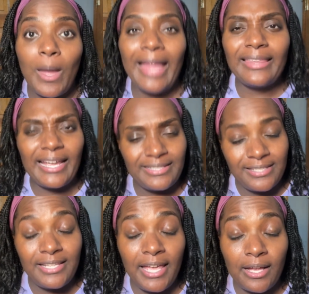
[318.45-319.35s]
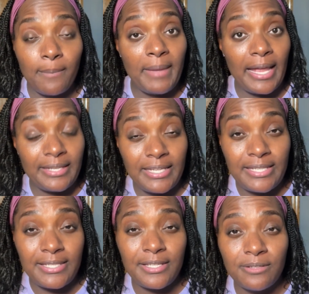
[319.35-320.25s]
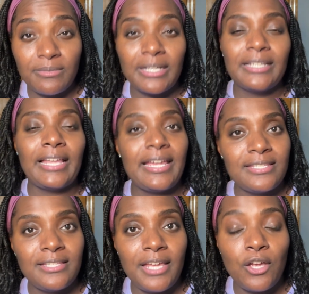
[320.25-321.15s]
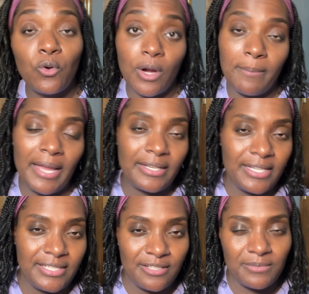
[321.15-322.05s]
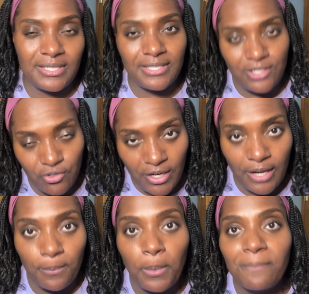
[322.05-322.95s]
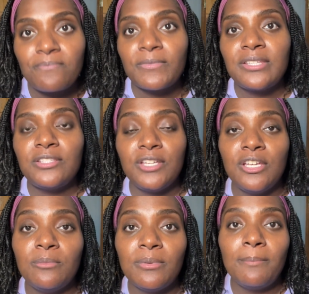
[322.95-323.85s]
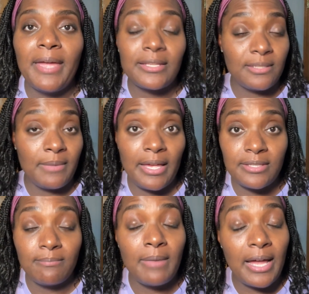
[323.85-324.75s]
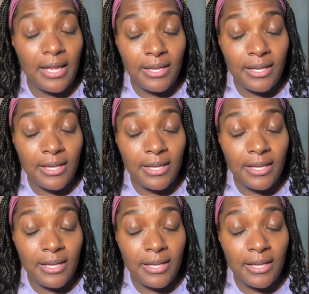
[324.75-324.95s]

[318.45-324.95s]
I like to take a magnesium glycinate or a magnesium citrate to help maximize my